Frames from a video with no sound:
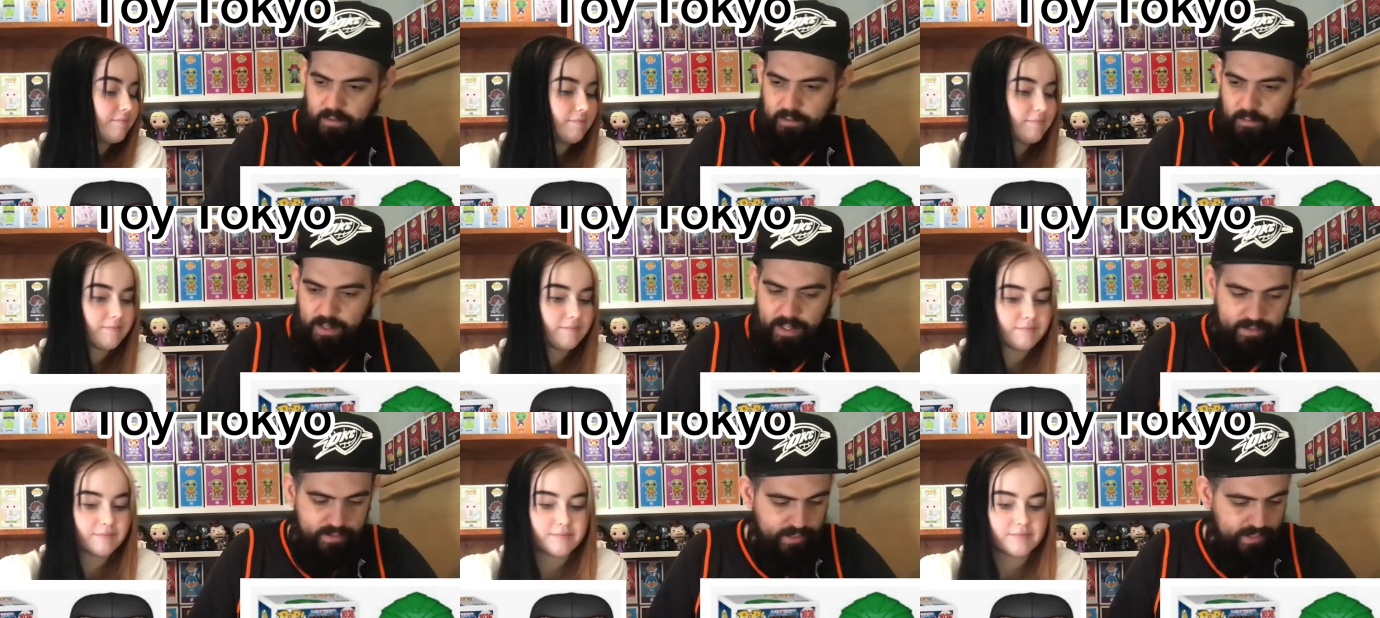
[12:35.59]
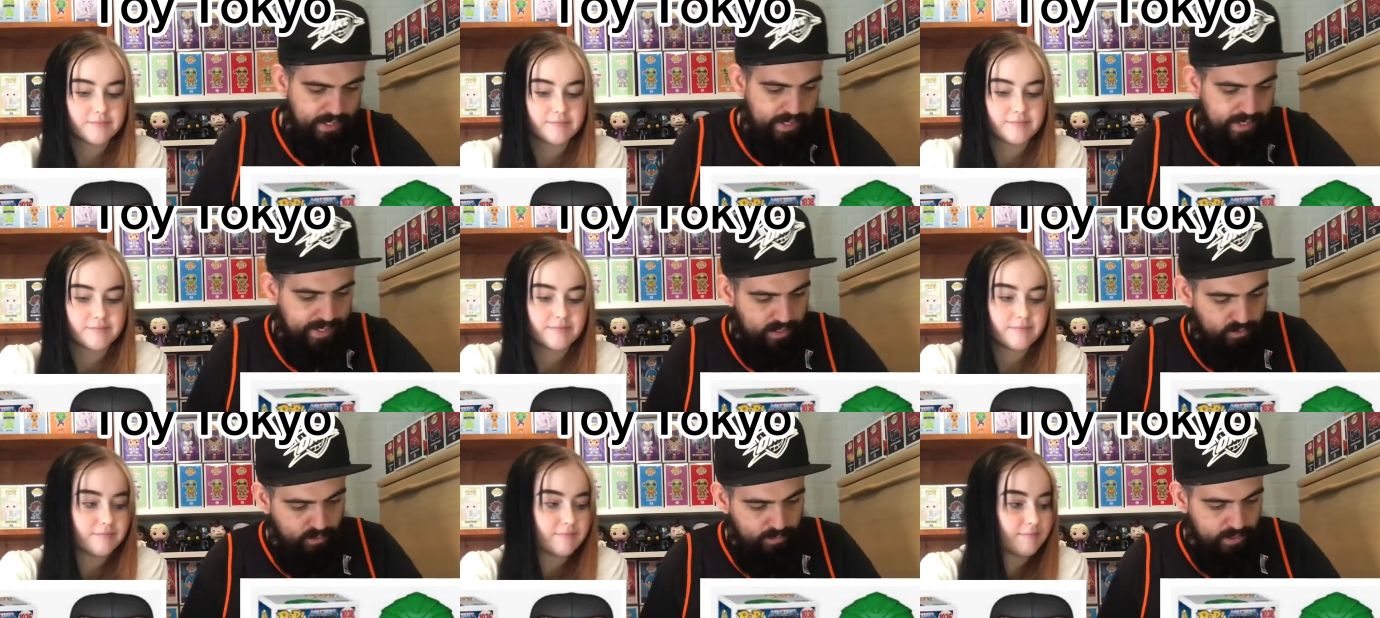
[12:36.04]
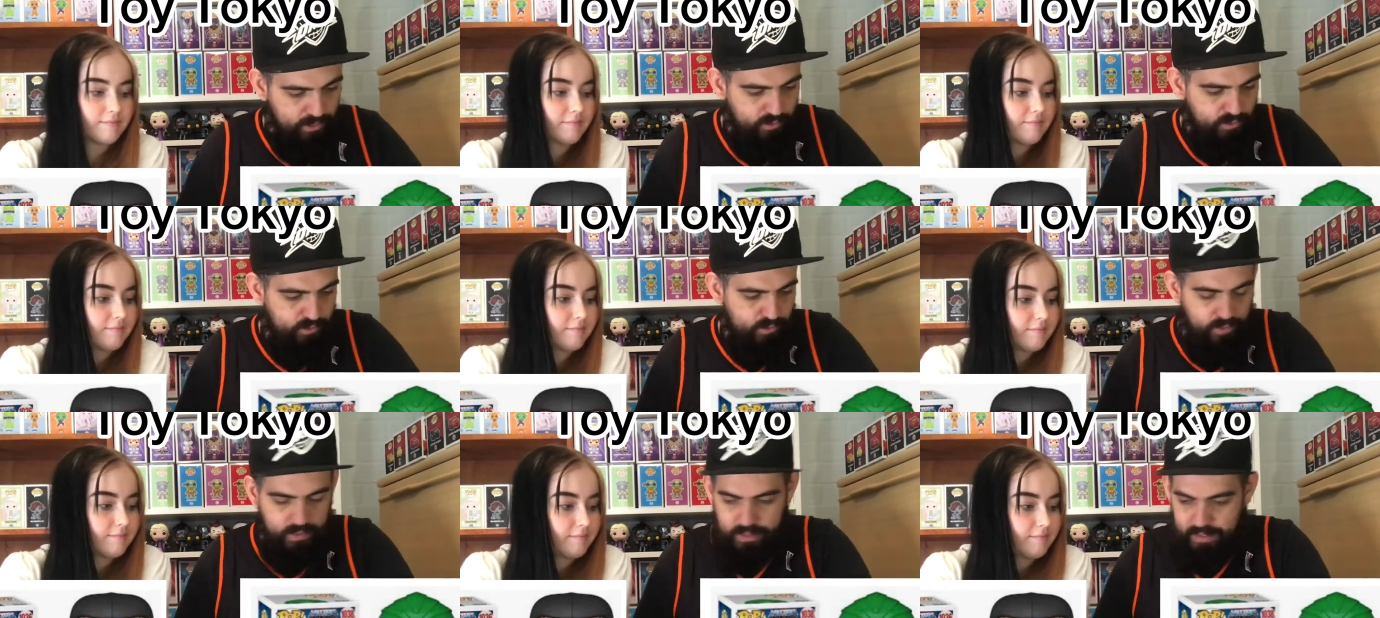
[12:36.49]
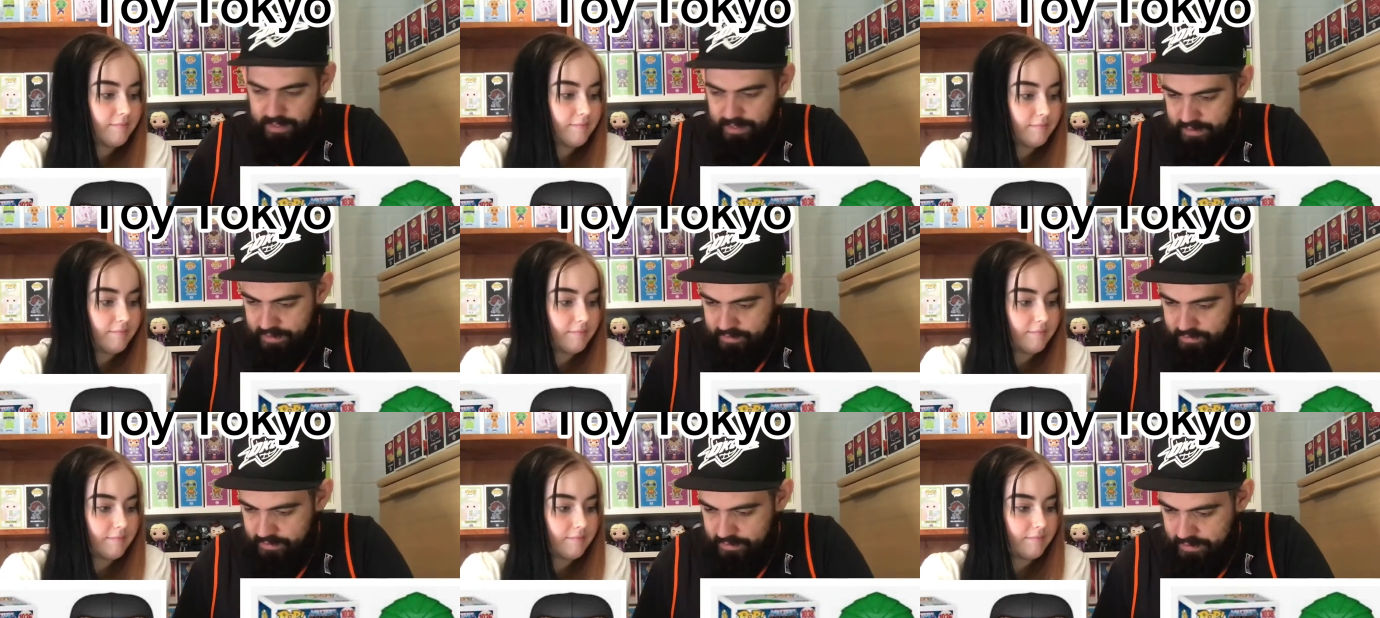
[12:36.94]
Speaker 1: Where's the cans? We must just do the
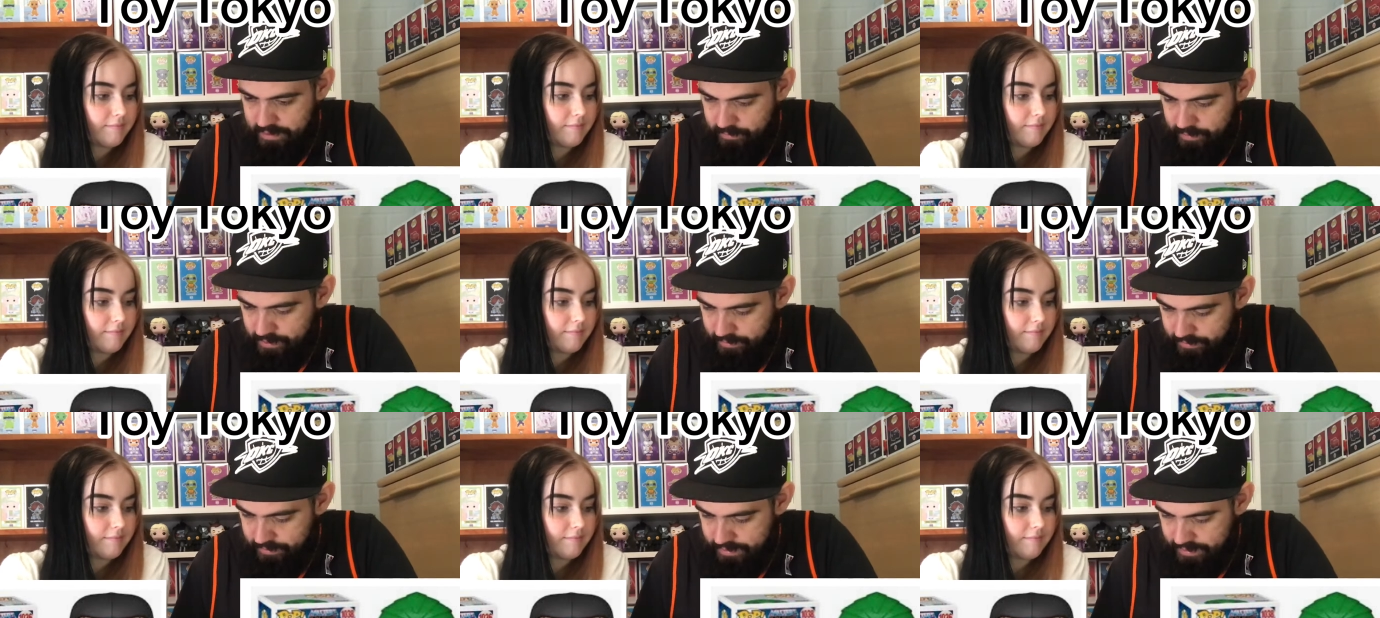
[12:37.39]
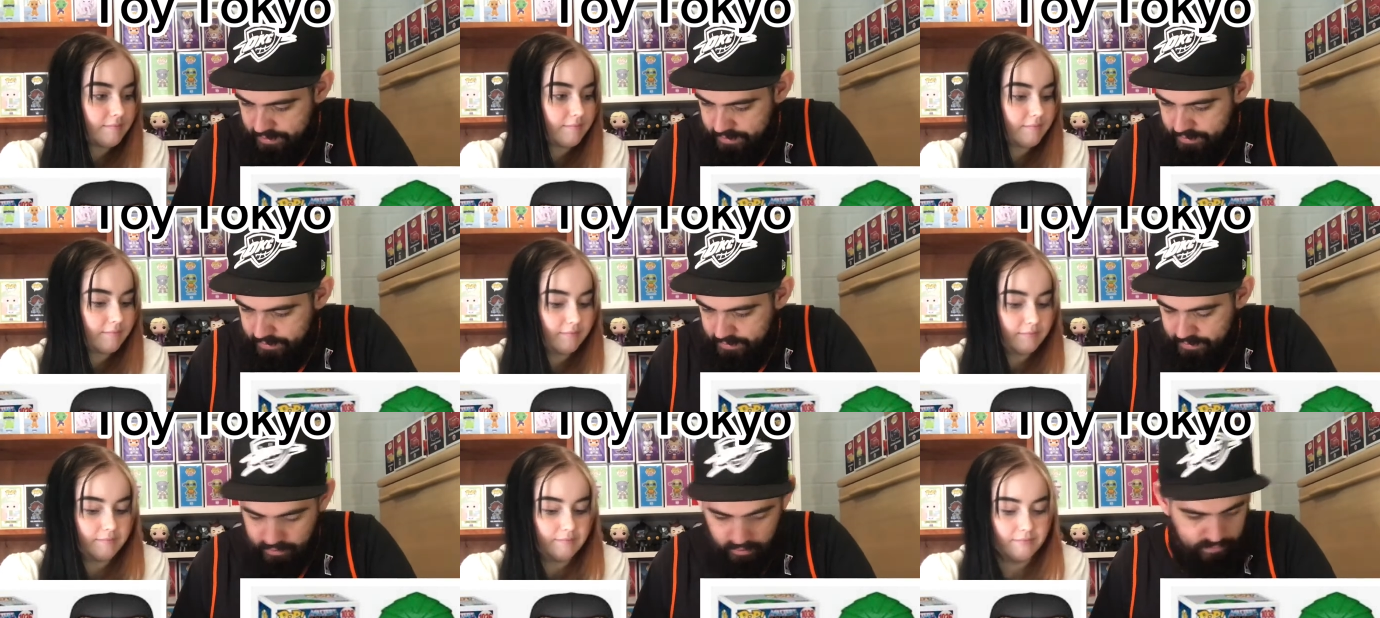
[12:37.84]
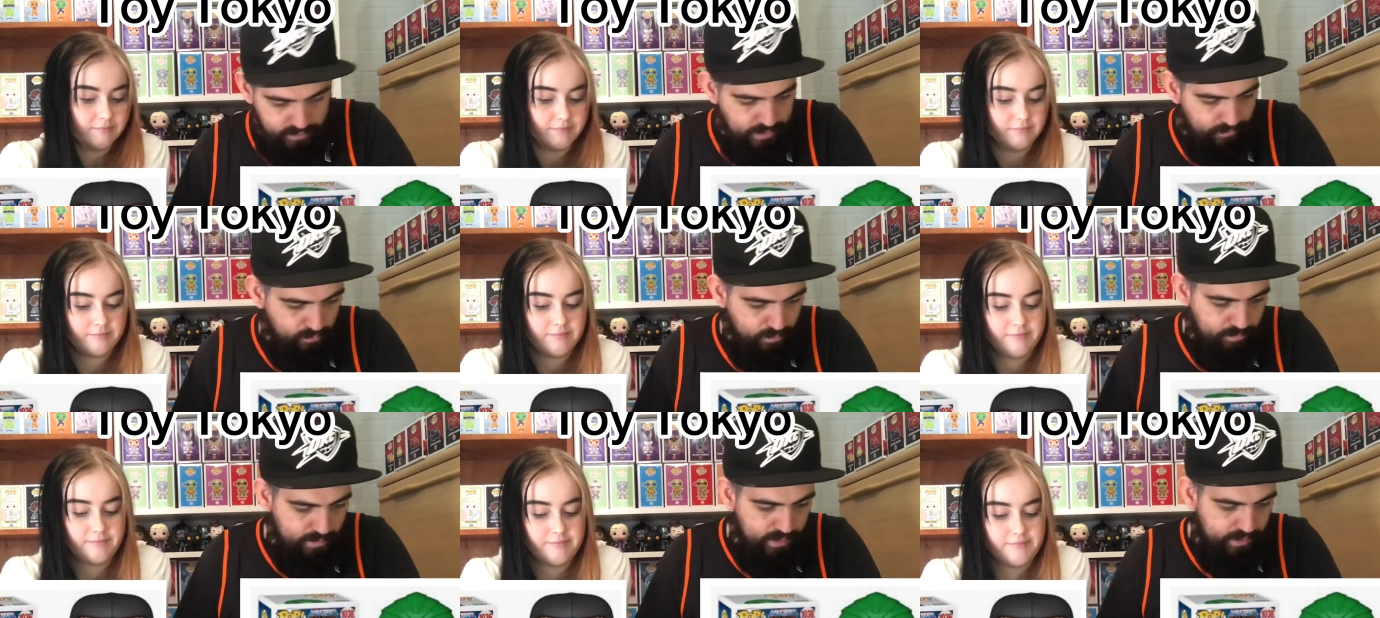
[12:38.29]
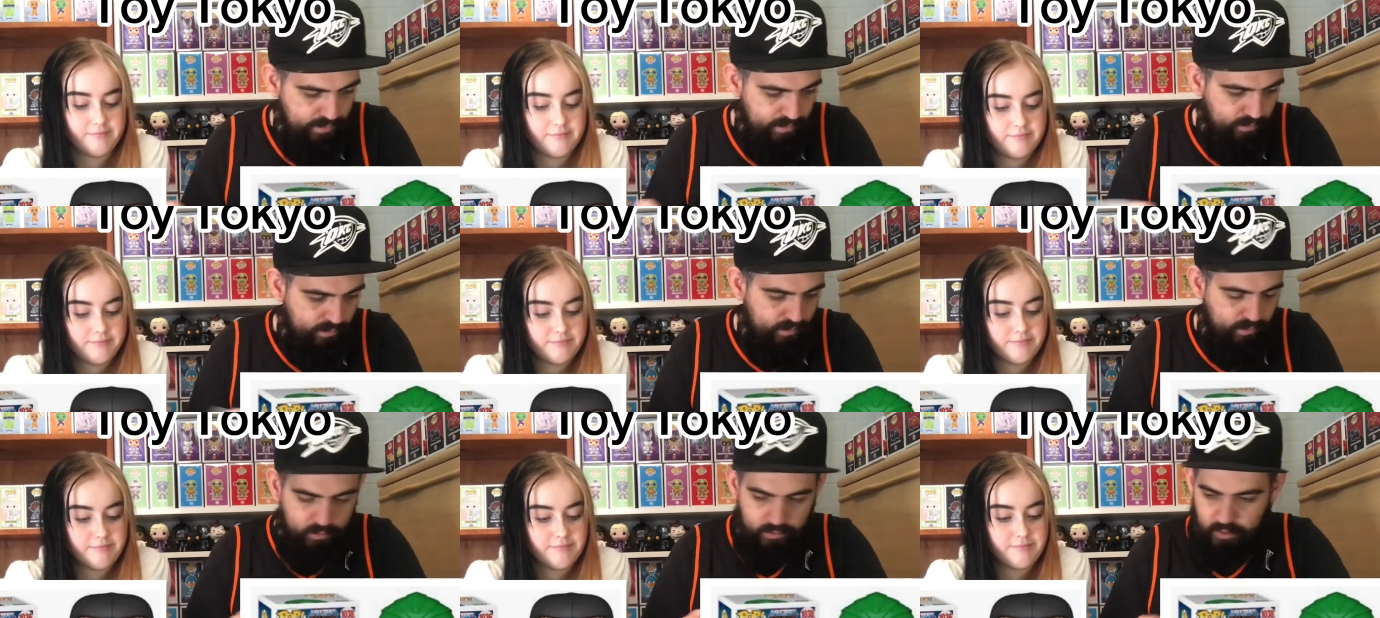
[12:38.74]
cans now. Where were they? Because they're from
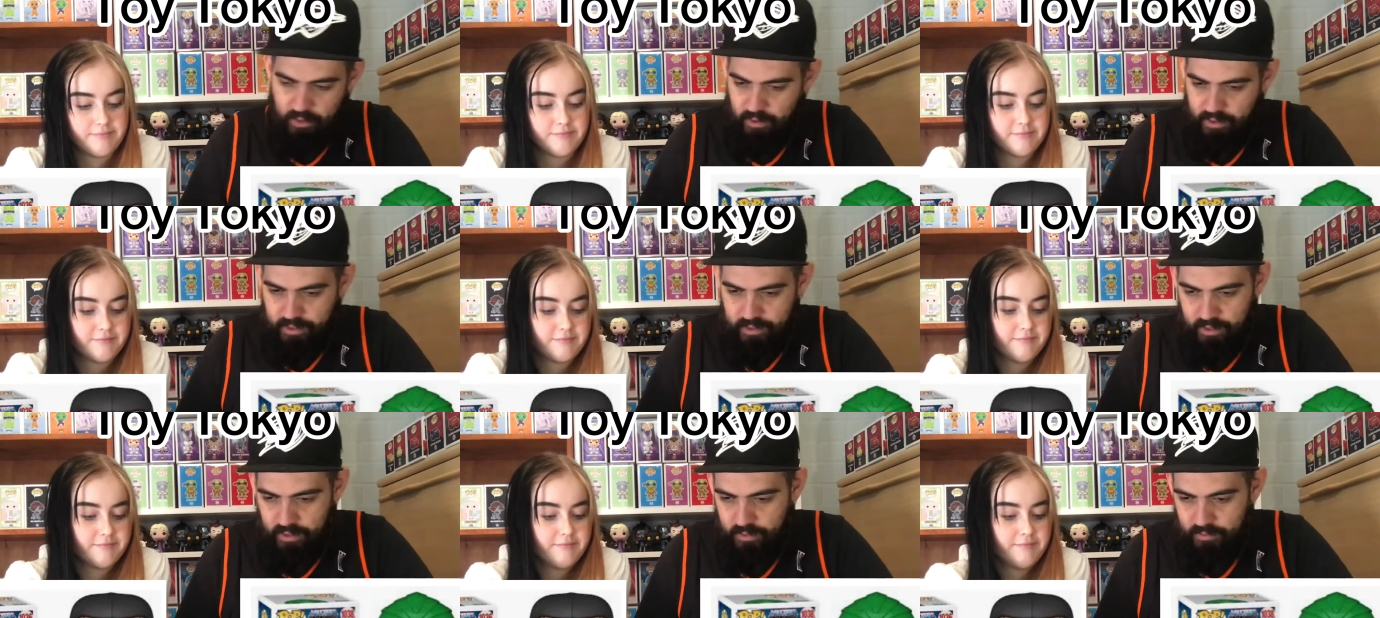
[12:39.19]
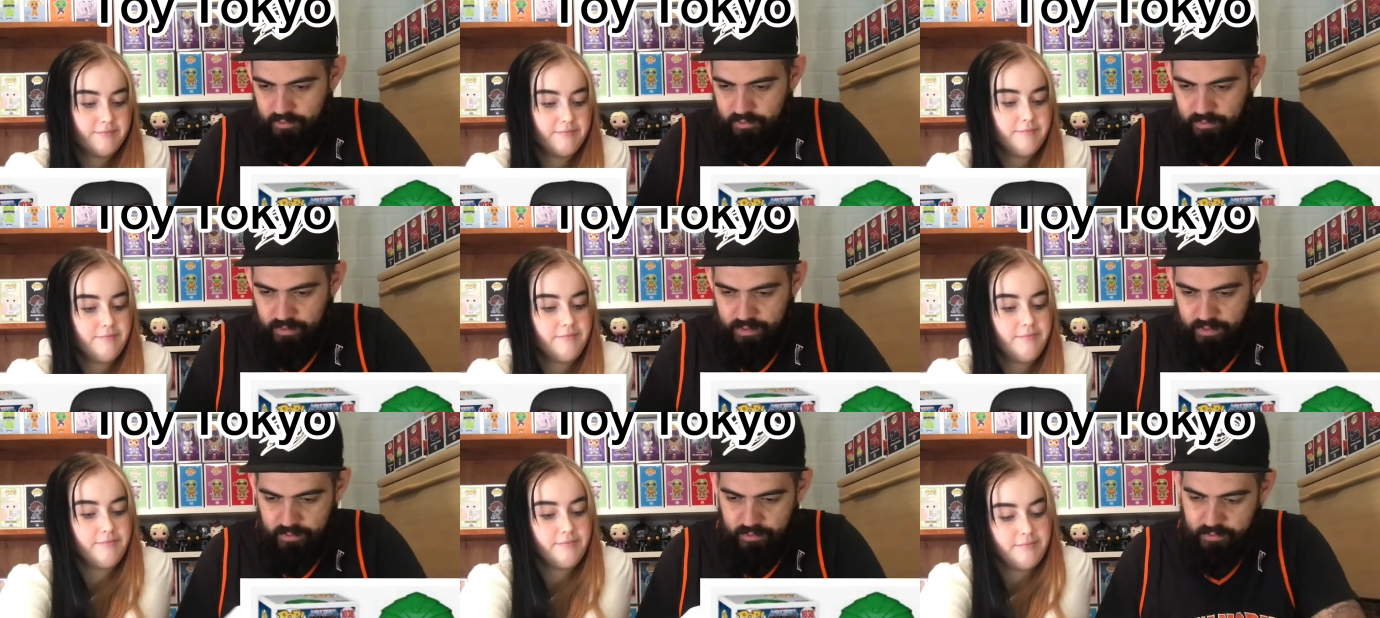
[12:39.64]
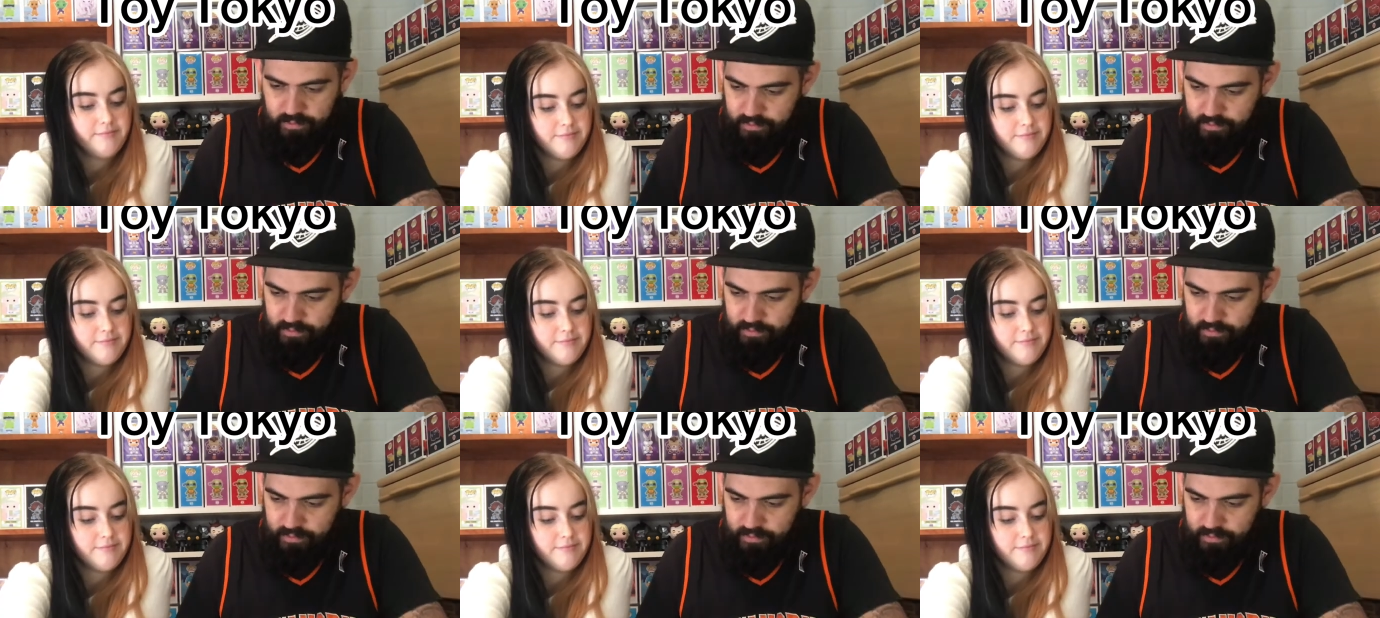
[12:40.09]
Tokyo as well.